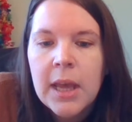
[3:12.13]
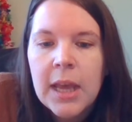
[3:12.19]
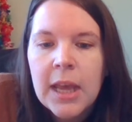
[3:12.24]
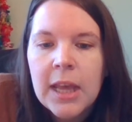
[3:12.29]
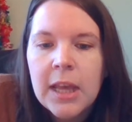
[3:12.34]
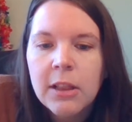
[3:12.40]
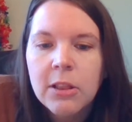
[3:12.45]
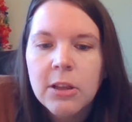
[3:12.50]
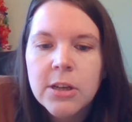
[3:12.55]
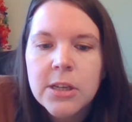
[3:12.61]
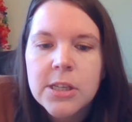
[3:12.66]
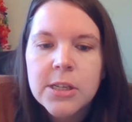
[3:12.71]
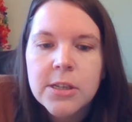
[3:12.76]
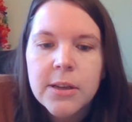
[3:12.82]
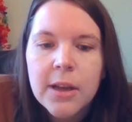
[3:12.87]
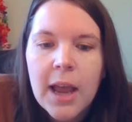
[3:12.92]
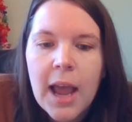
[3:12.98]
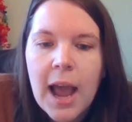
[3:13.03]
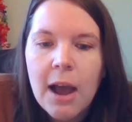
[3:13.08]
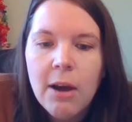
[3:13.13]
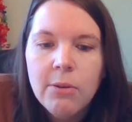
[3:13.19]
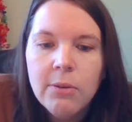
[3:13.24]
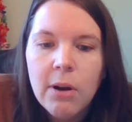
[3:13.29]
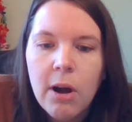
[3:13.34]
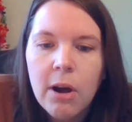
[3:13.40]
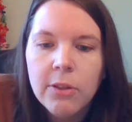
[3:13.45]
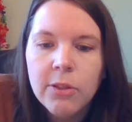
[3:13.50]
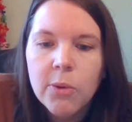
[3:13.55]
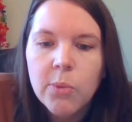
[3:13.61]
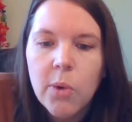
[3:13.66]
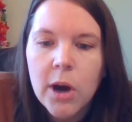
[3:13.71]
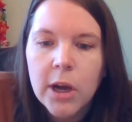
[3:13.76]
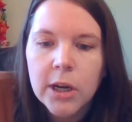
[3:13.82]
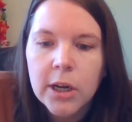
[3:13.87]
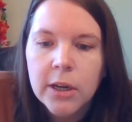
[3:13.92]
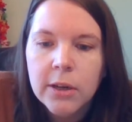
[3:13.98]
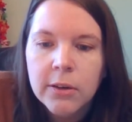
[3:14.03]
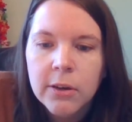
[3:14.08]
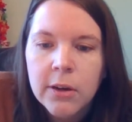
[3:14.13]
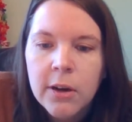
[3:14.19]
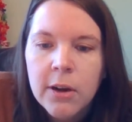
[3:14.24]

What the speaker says: He looked out on the water,